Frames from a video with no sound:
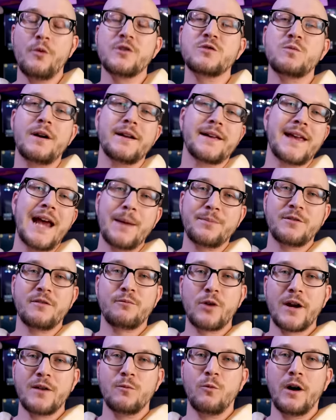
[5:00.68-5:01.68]
always want a captive
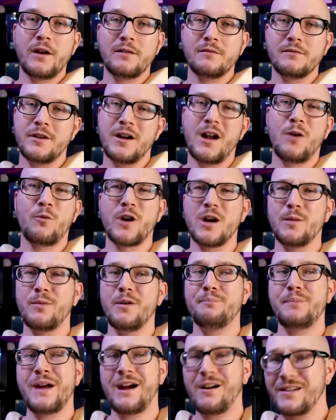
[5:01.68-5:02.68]
bred one. You're not worried
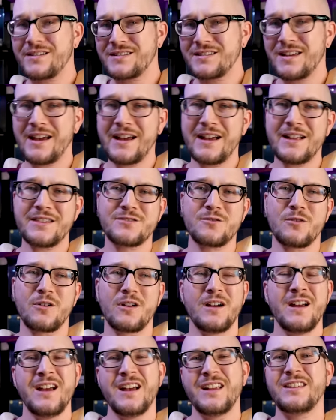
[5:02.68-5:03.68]
about parasites
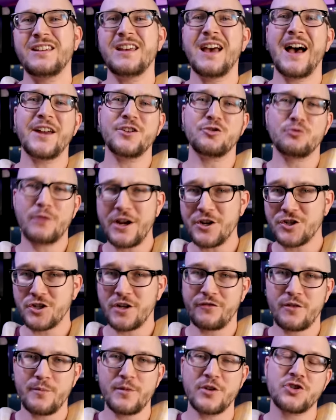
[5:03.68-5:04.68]
or
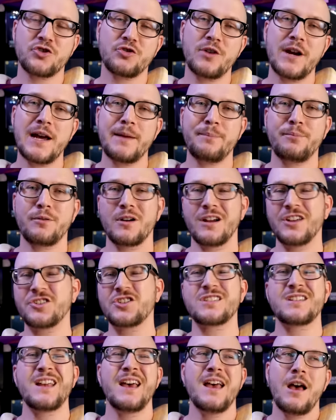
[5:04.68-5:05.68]
dehydration from the trip, or it's
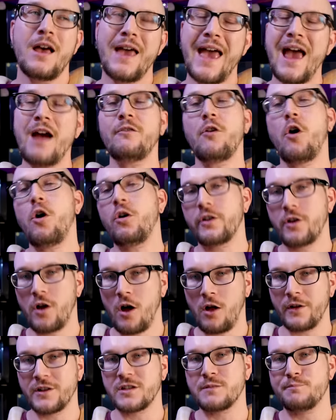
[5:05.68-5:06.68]
just, all in
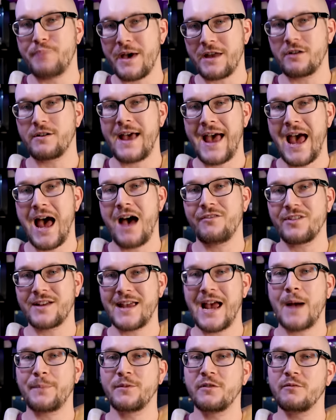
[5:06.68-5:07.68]
all, it's better to have a
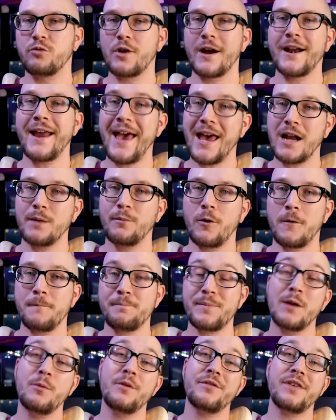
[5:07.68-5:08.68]
captive bred animal.
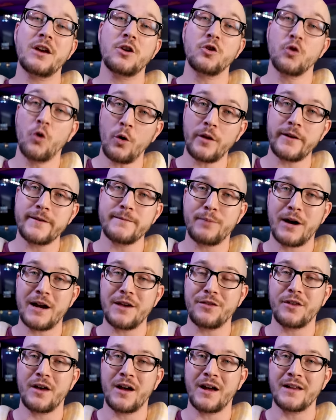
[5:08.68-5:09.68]
And with Angolan
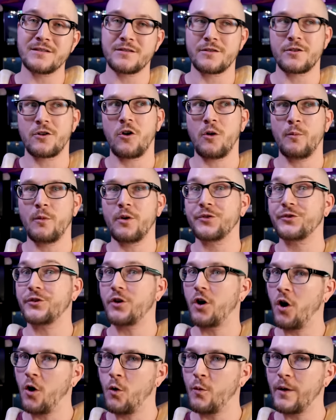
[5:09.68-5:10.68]
pythons, they're almost
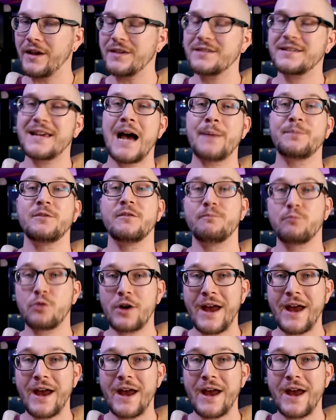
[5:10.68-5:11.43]
always captive